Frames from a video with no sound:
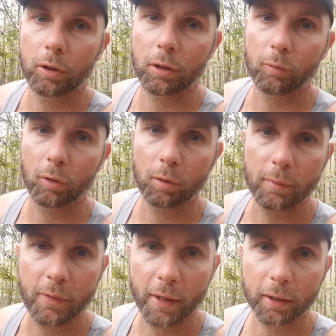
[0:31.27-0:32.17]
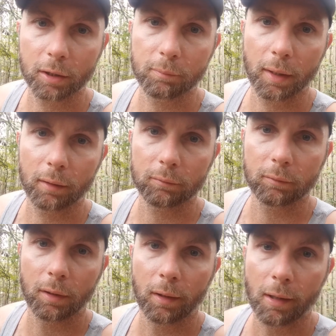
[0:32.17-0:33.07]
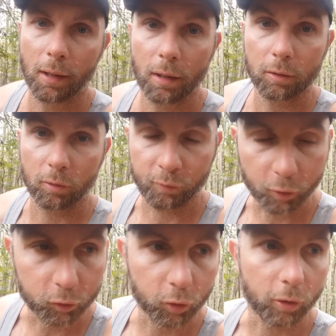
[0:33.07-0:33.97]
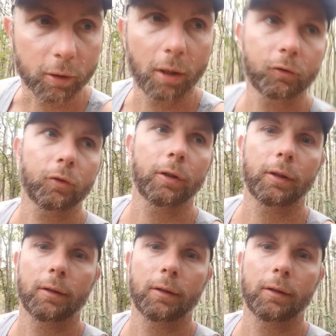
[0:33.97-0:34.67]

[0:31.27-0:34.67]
need to really be thinking about the future of the country.